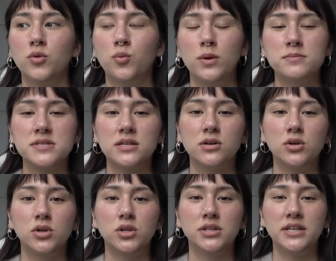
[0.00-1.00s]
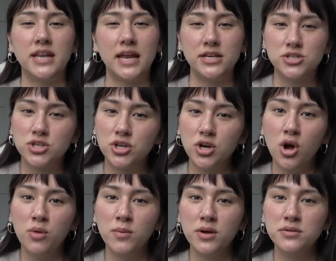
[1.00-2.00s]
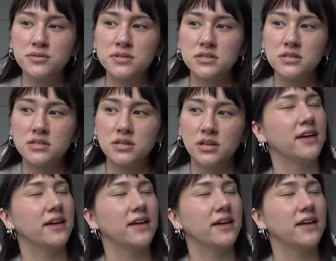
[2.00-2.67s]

whimsical nature almost.